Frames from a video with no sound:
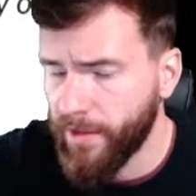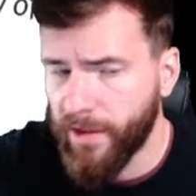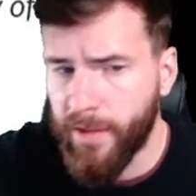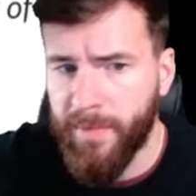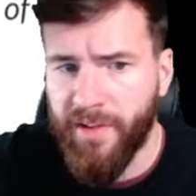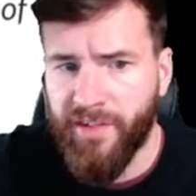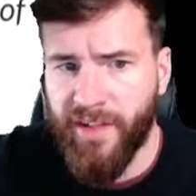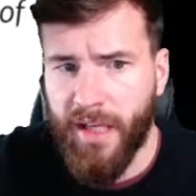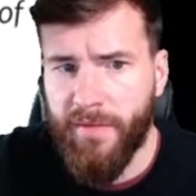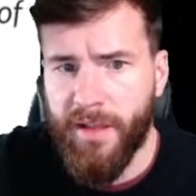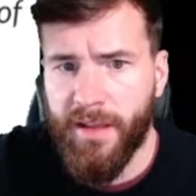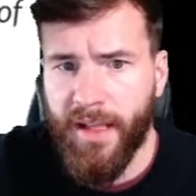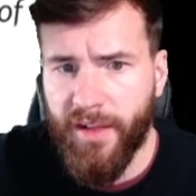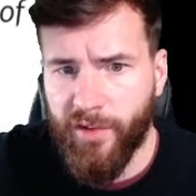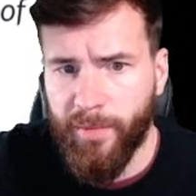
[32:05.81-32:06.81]
They're going to be
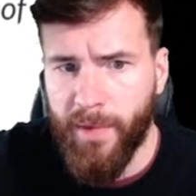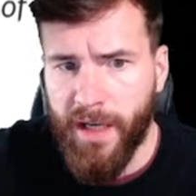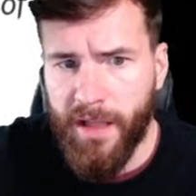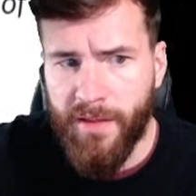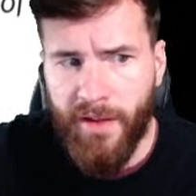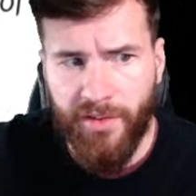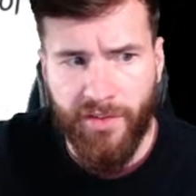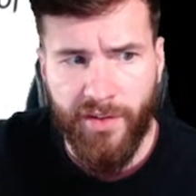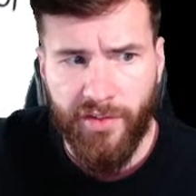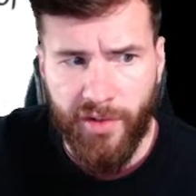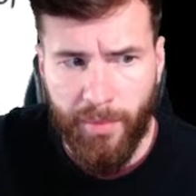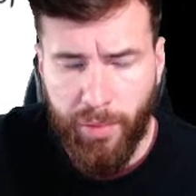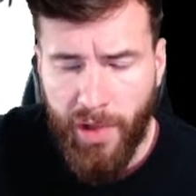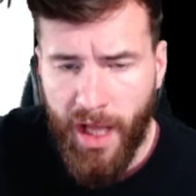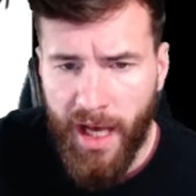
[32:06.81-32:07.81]
saving less money, thus the
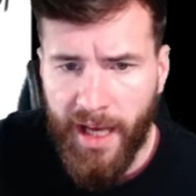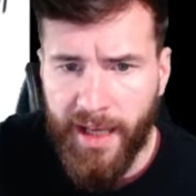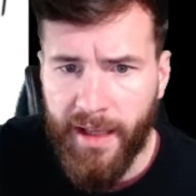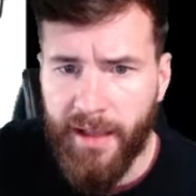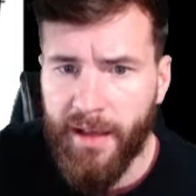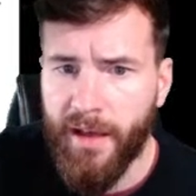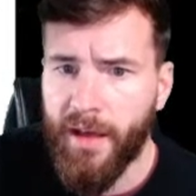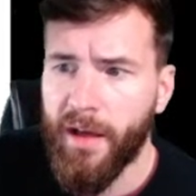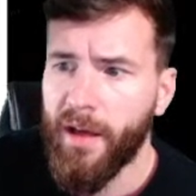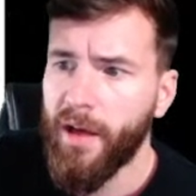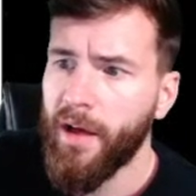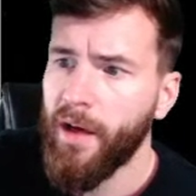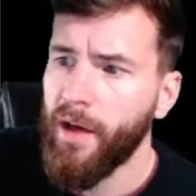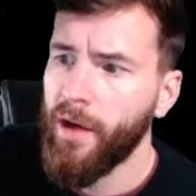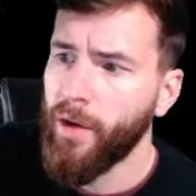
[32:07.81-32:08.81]
supply
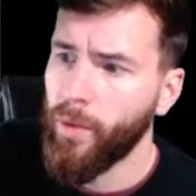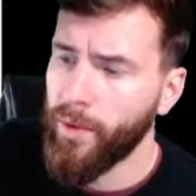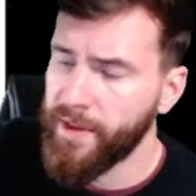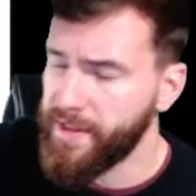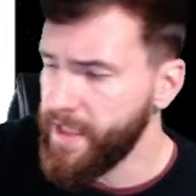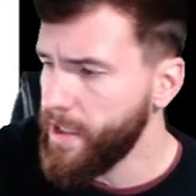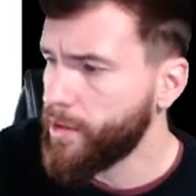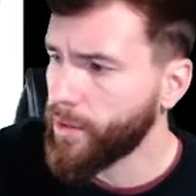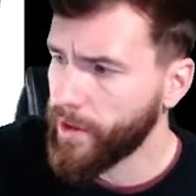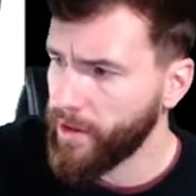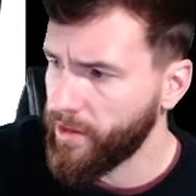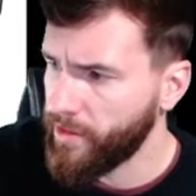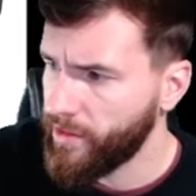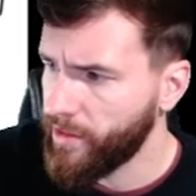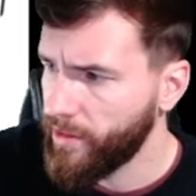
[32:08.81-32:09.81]
would
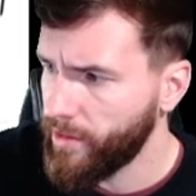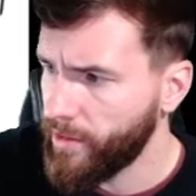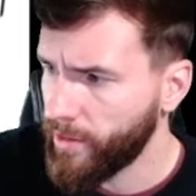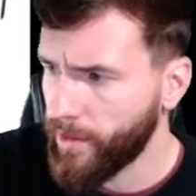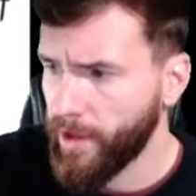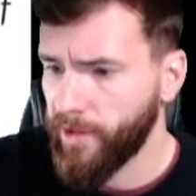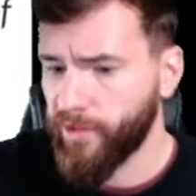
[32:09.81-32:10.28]
decrease, right?